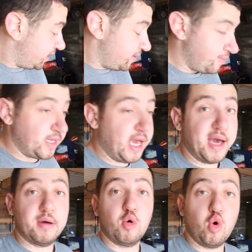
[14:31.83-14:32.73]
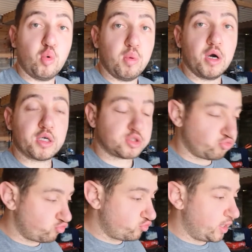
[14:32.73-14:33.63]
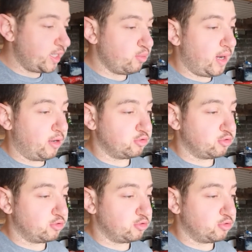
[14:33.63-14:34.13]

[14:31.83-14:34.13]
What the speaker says: But yeah, all works really well.